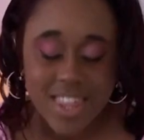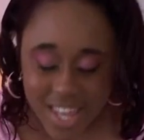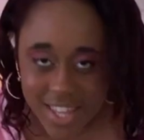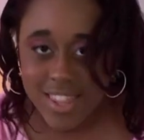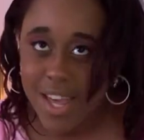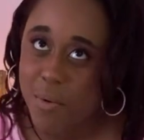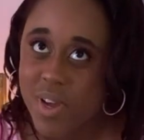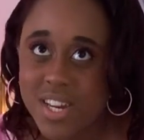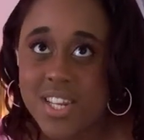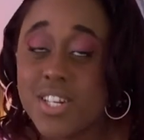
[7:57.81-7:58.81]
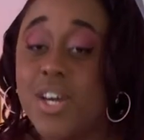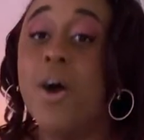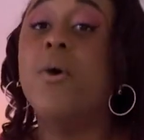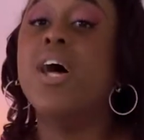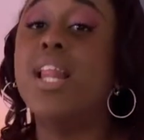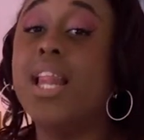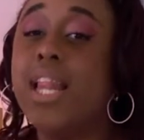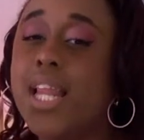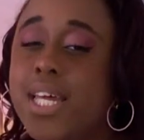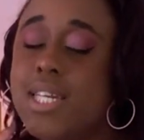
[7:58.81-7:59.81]
think that we need to go a
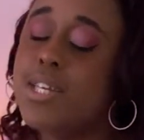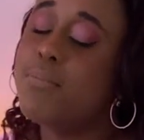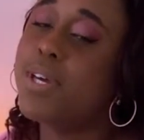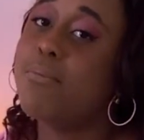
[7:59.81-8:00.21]
little bit